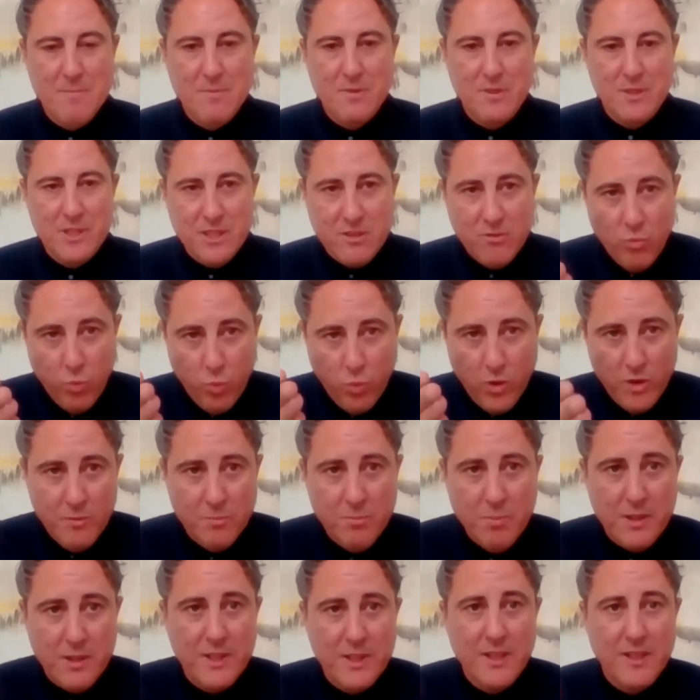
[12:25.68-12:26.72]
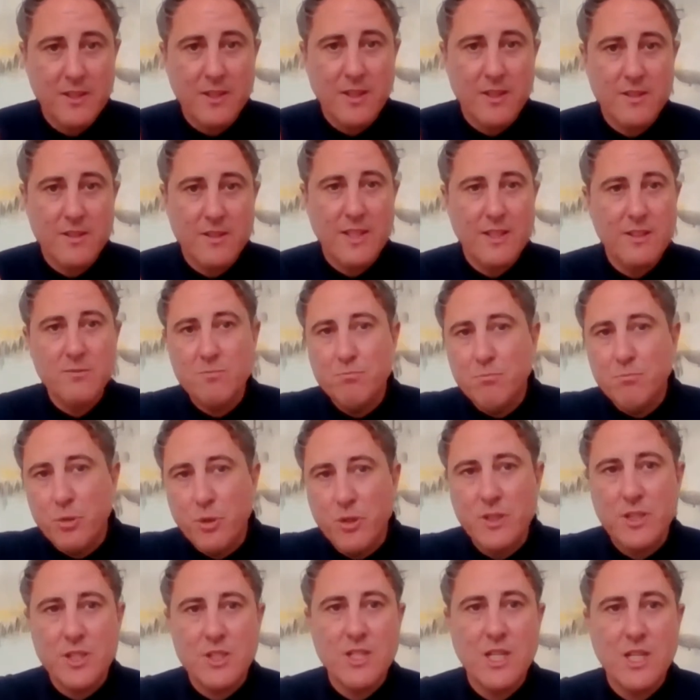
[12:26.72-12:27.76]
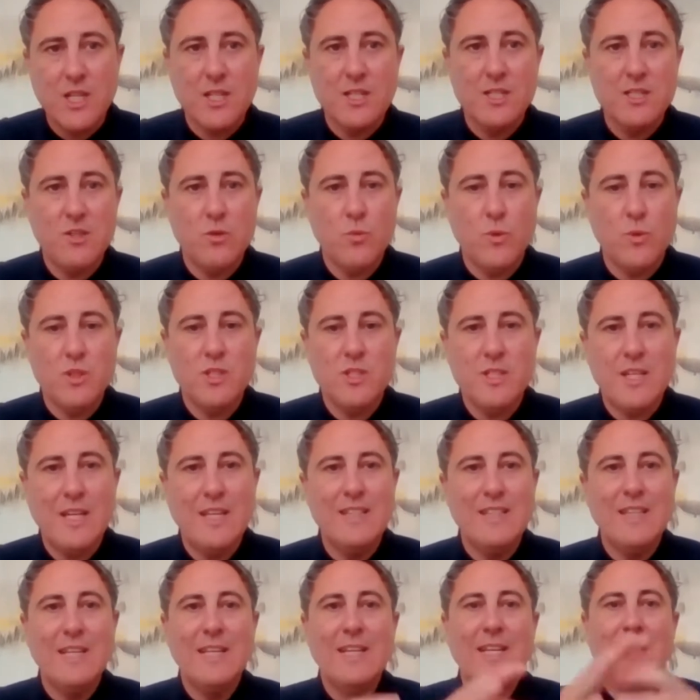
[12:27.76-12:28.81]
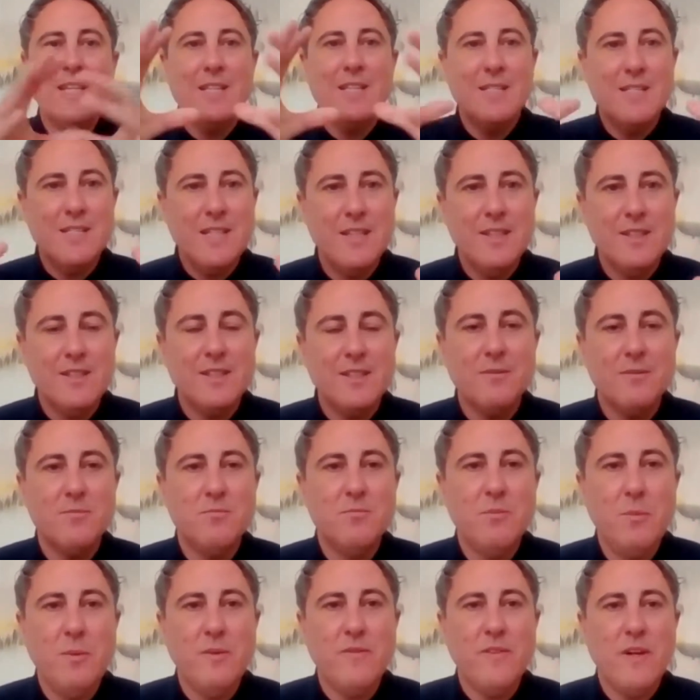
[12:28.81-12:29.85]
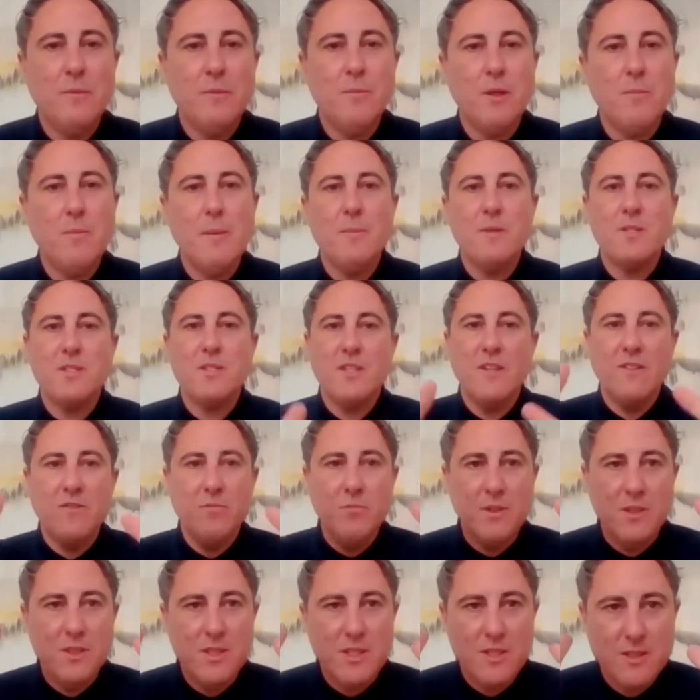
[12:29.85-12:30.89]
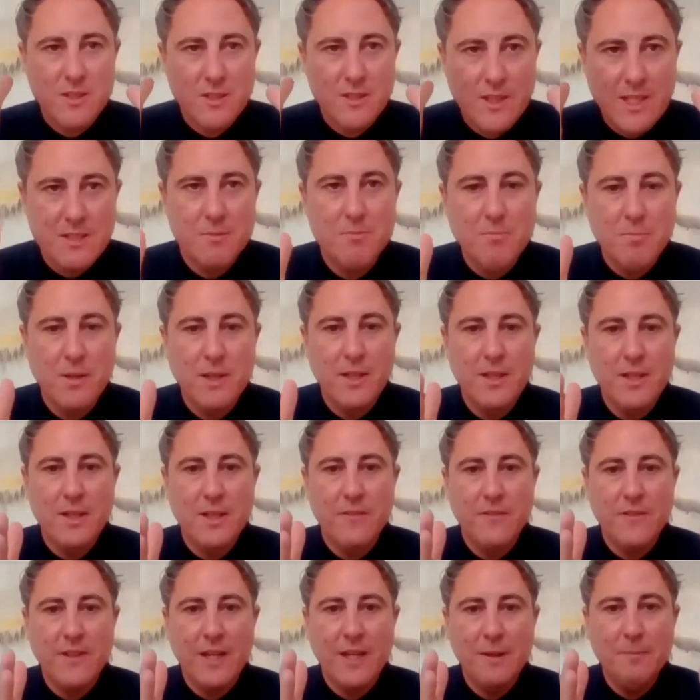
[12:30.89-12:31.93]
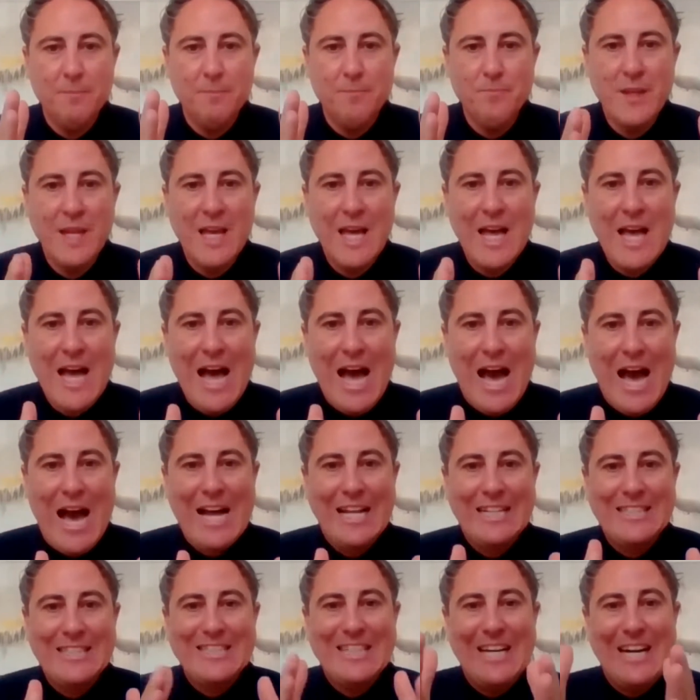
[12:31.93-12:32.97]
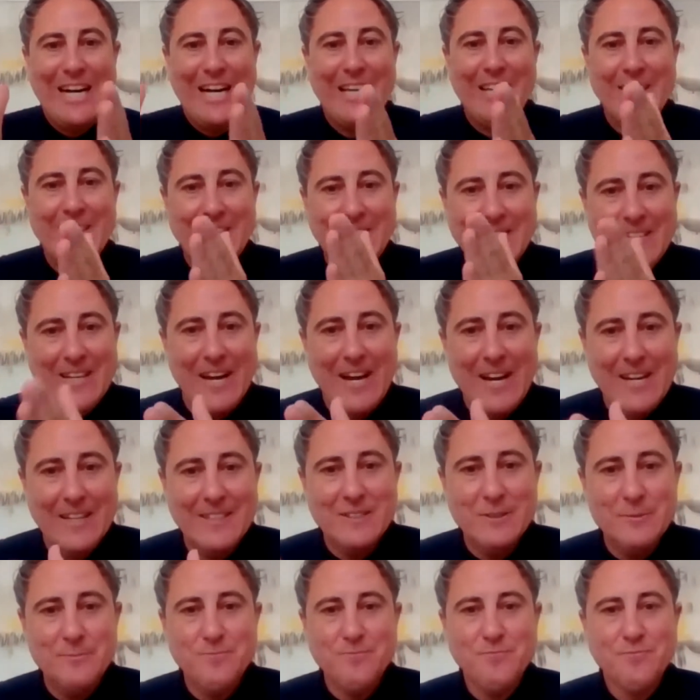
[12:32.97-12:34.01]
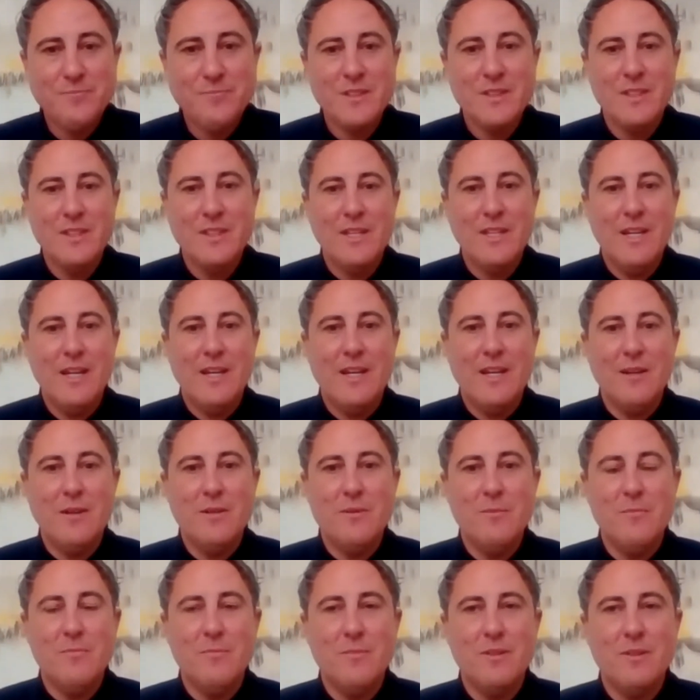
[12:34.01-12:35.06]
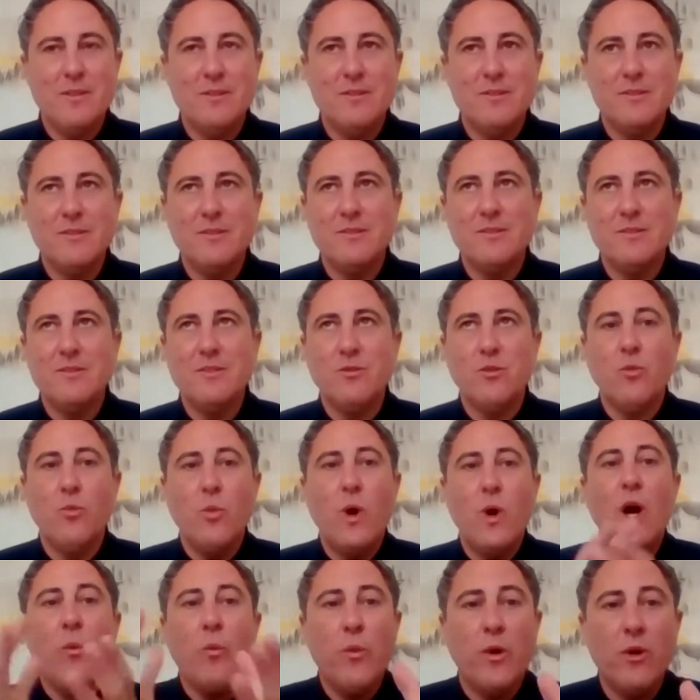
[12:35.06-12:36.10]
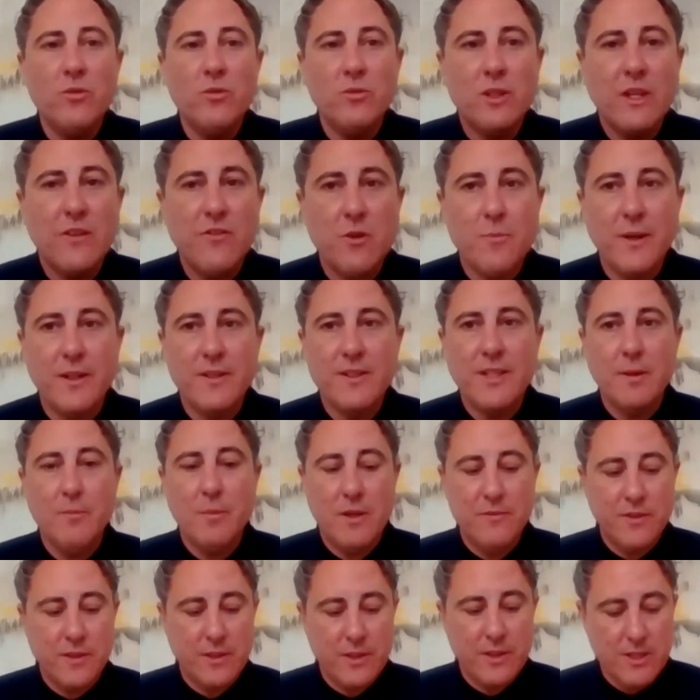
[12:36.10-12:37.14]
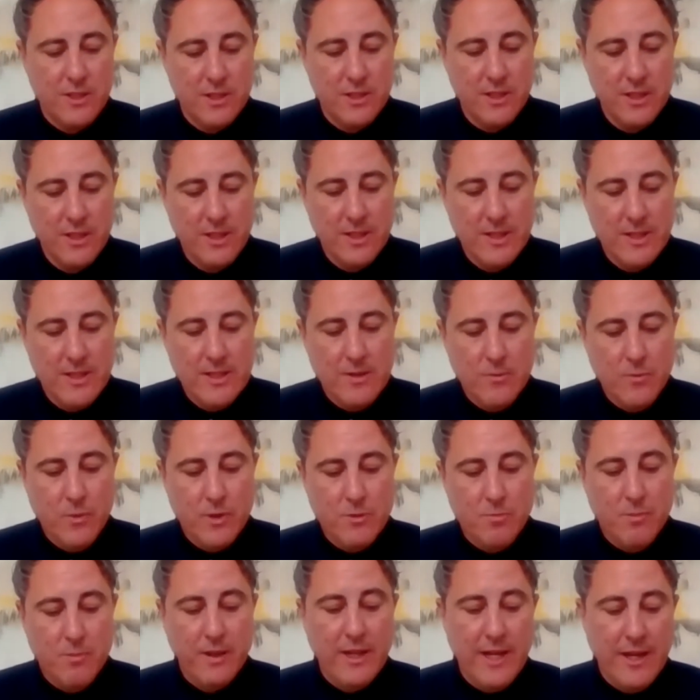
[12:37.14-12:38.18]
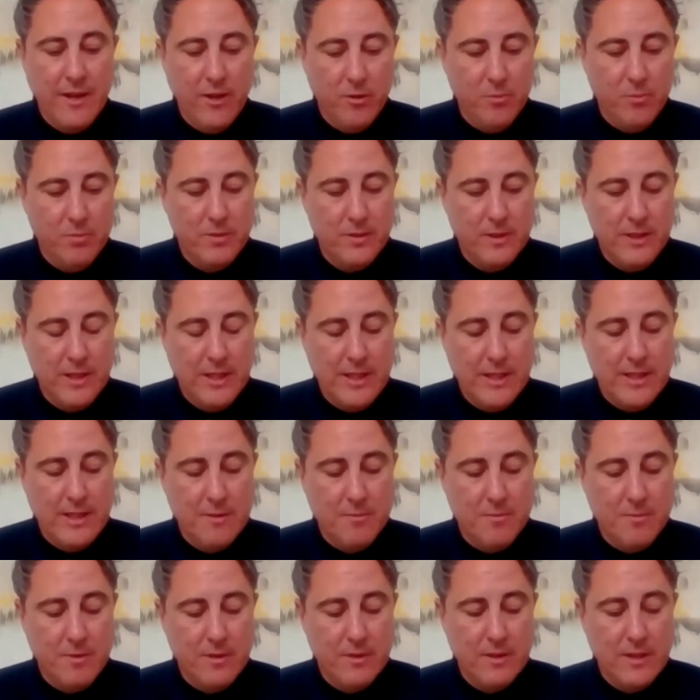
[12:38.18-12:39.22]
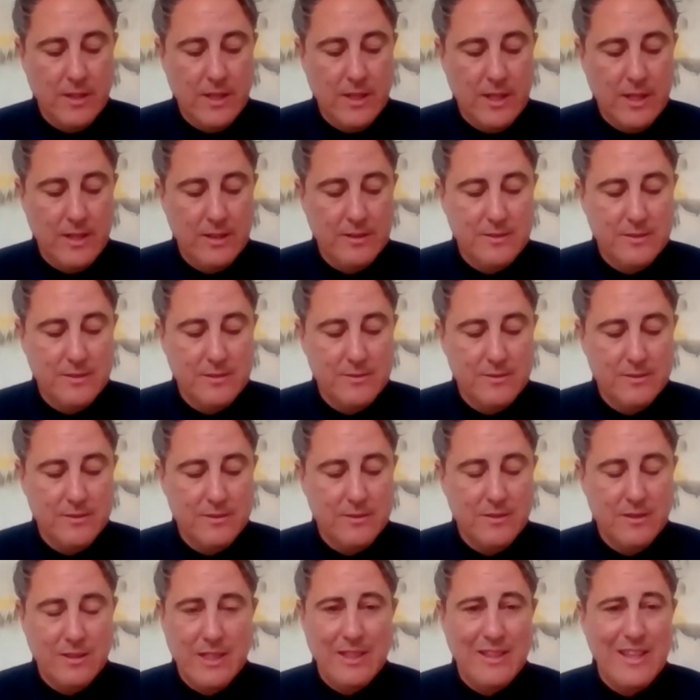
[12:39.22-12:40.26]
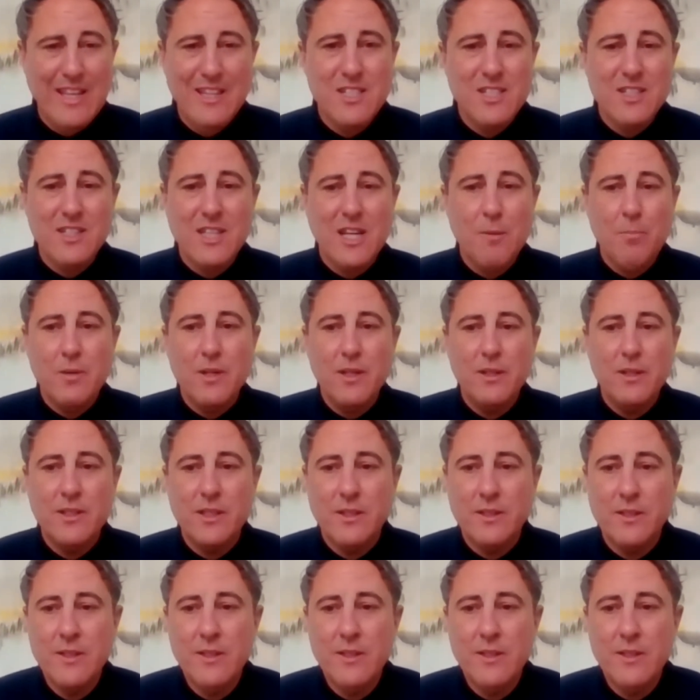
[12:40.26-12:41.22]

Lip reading: just one particular thing, putting distractions to one side, saying to maybe family members, give me just this period of time, and I can, I will give you my time after this, which might help. And then just tapping into